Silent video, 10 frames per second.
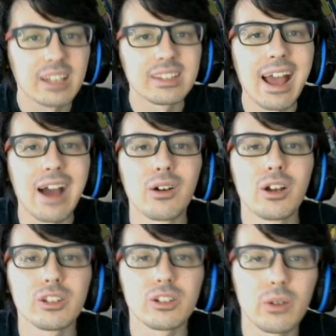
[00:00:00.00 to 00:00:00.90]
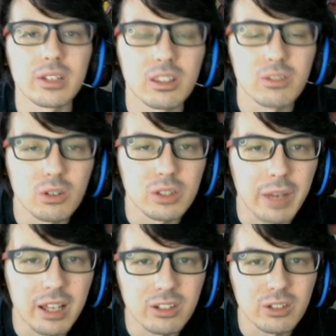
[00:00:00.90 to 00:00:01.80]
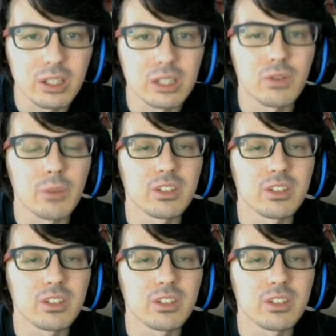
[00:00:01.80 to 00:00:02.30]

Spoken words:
Now, you're going to throw some other units from